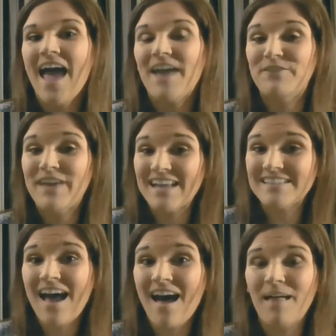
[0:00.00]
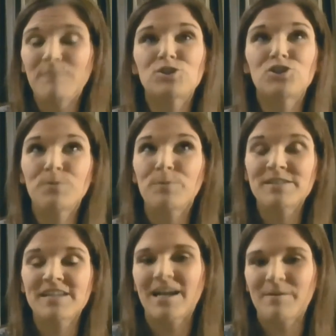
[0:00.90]
If you can't tell, I'm super
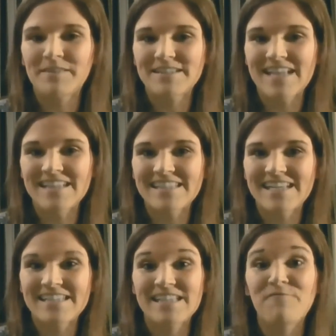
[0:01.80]
excited about the census.